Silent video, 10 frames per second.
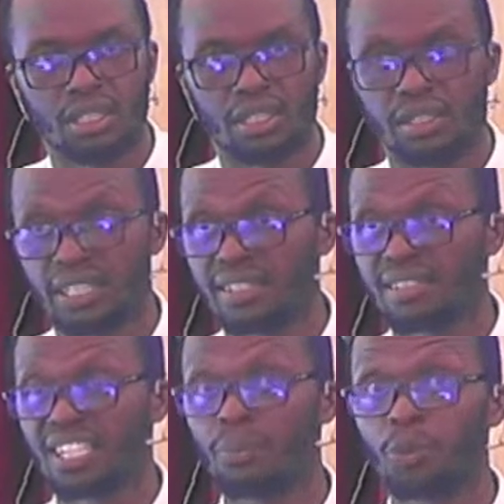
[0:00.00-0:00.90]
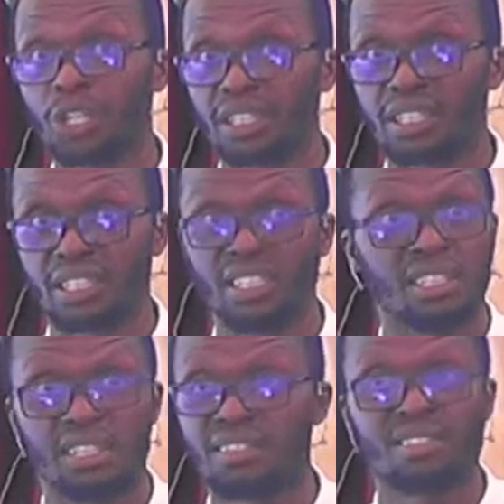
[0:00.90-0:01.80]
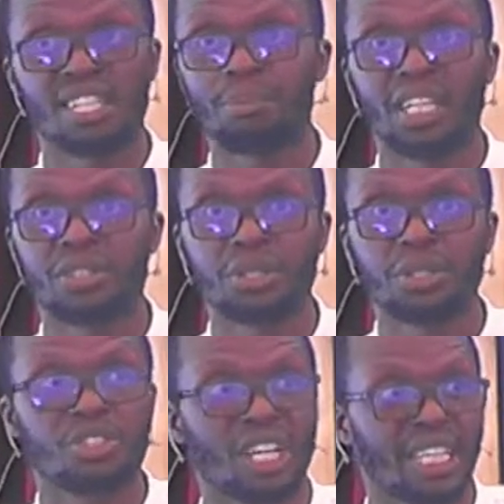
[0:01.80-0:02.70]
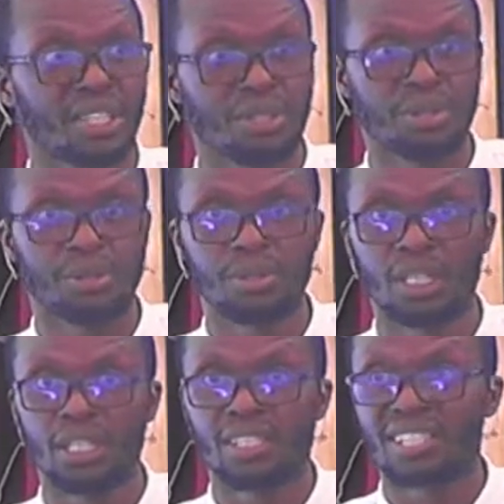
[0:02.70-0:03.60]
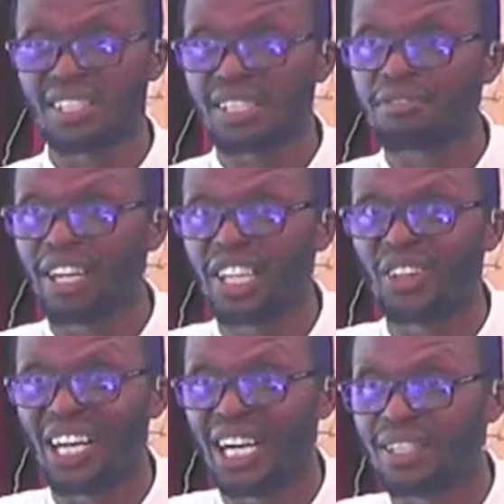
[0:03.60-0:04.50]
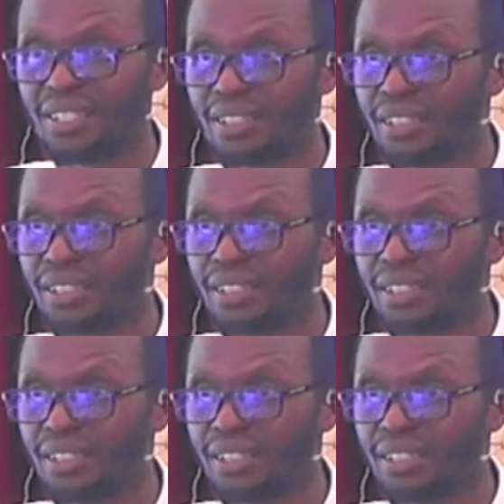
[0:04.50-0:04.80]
That's the same way, it's similar to you trying to satisfy your heart.